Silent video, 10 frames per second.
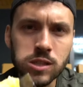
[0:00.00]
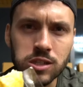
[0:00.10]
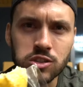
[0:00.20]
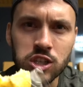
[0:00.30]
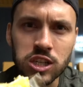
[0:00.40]
like
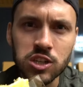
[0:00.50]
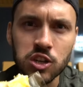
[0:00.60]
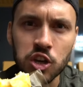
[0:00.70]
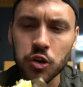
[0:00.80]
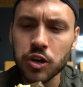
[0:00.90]
chicken
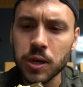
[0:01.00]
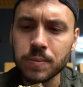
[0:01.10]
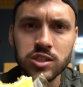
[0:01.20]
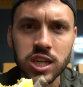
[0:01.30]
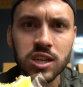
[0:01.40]
curry,
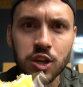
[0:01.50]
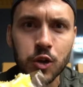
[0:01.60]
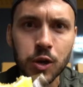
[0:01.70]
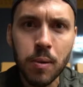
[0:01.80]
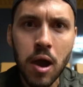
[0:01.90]
chicken
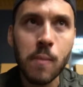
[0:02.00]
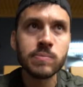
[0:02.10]
curry pie.